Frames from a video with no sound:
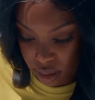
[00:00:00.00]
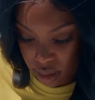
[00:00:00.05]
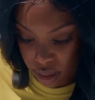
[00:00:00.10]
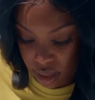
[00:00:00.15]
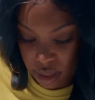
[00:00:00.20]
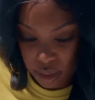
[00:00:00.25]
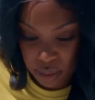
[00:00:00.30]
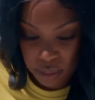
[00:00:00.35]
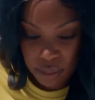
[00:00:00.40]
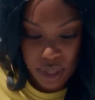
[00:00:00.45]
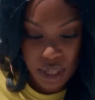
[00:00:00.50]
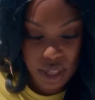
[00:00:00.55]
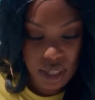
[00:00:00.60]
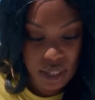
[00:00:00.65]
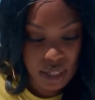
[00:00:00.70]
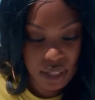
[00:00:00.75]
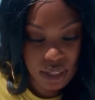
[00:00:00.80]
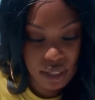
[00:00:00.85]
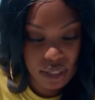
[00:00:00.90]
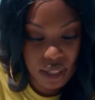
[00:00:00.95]
As
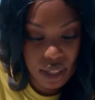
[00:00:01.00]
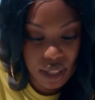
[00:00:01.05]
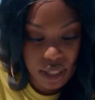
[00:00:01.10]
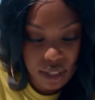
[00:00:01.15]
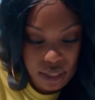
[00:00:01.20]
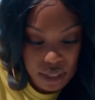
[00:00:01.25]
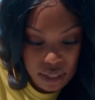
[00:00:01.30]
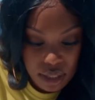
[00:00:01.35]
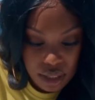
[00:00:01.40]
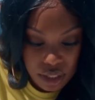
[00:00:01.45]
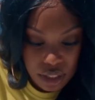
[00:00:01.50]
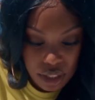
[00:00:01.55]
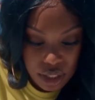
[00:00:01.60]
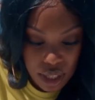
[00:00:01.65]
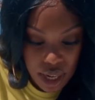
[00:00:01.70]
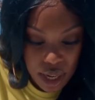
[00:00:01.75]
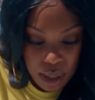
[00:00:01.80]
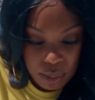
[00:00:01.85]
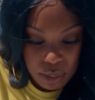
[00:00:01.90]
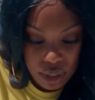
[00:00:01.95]
many as gets the
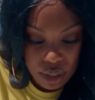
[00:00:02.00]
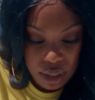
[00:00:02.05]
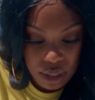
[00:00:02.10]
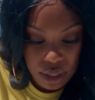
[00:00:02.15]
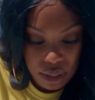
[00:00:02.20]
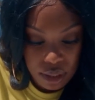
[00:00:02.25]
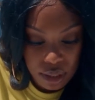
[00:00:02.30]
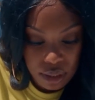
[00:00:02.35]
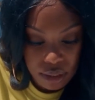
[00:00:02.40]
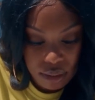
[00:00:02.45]
job done.